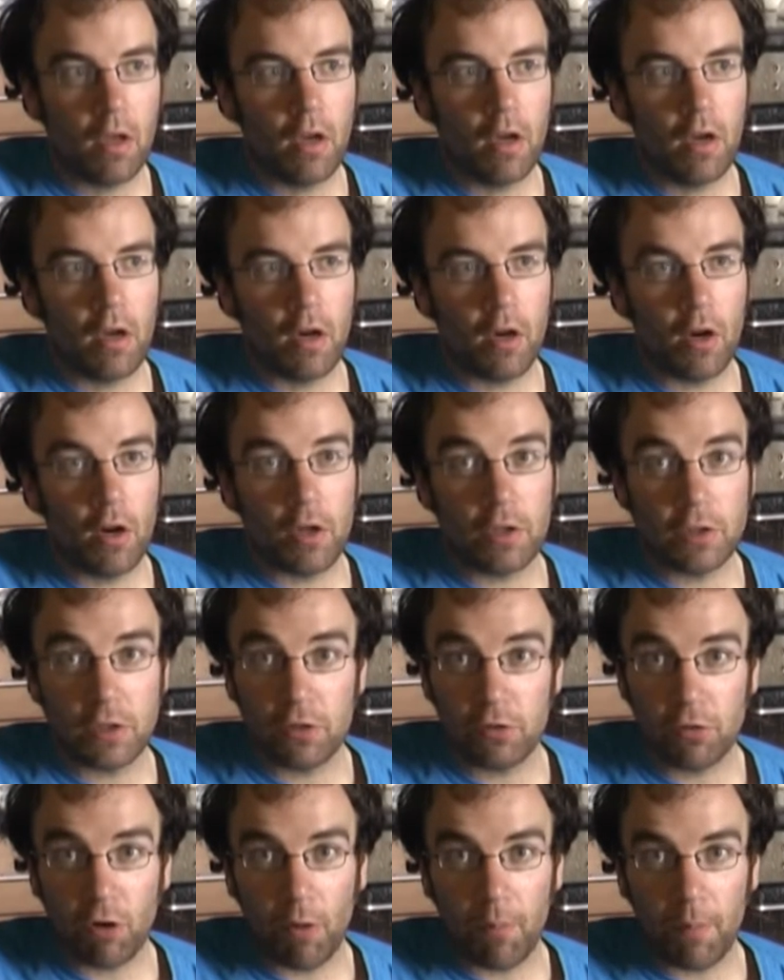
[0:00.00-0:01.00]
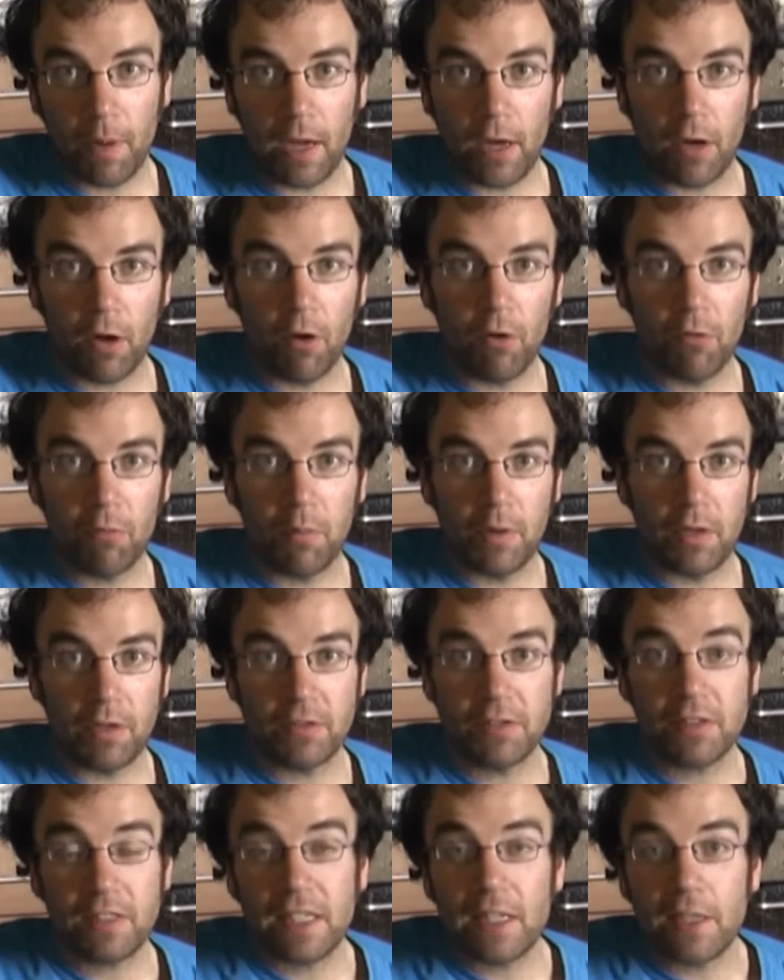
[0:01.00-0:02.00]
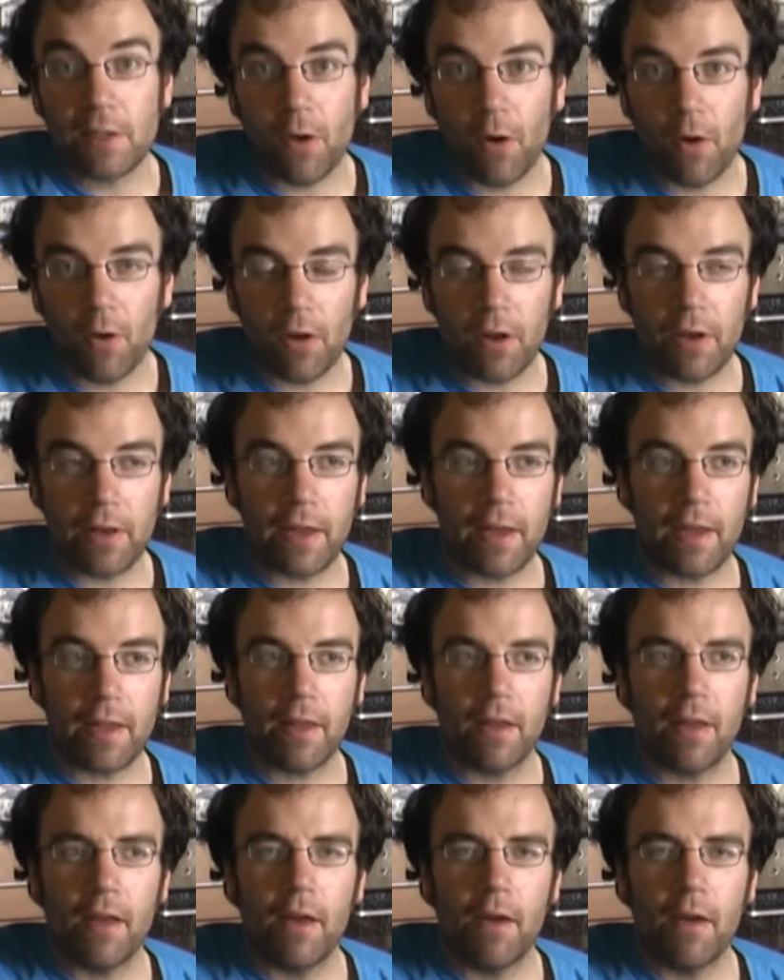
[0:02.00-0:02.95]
I just got back off my skiing holiday,